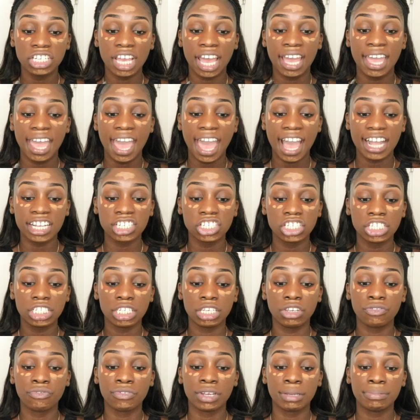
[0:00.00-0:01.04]
i
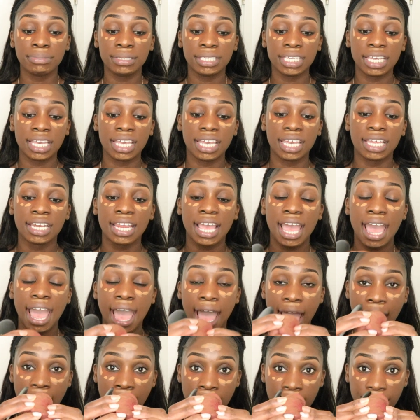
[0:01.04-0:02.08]
actually ripped it in
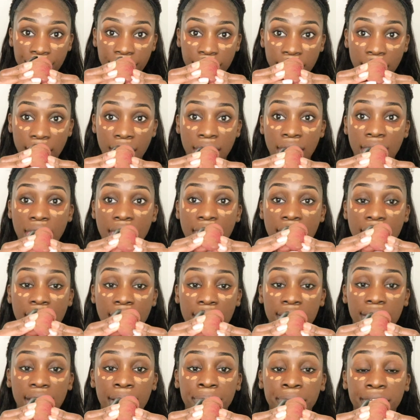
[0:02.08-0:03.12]
half
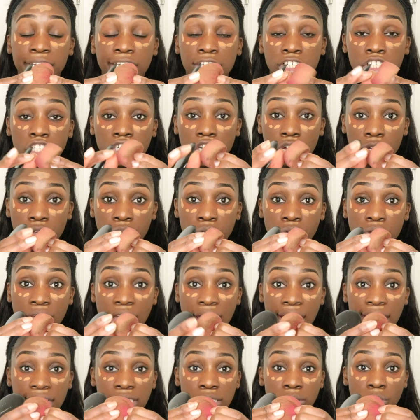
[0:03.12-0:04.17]
and I'm gonna show you
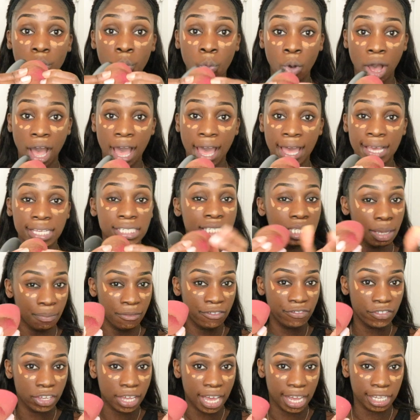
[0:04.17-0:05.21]
guys why some
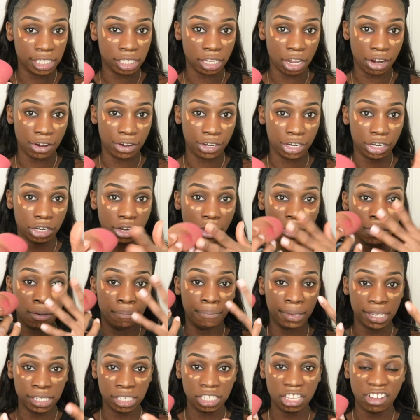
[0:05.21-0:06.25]
of you guys already know
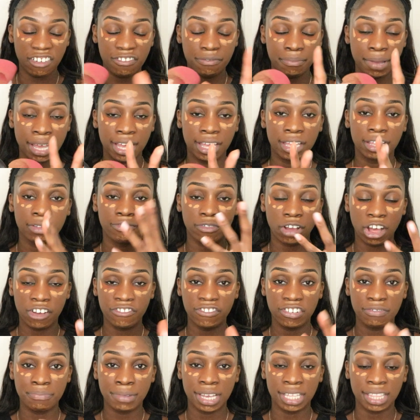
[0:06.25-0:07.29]
based off my
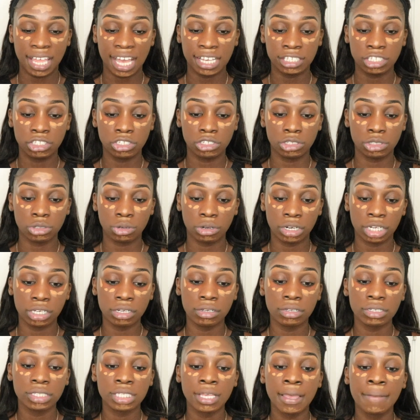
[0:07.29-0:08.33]
off of my last
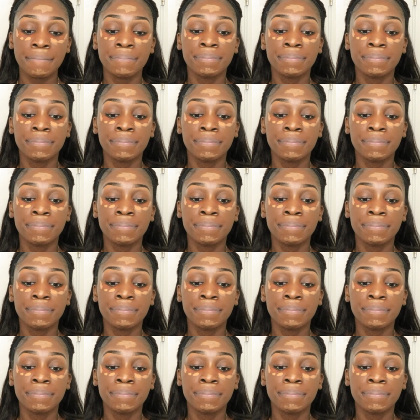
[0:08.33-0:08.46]
tutorials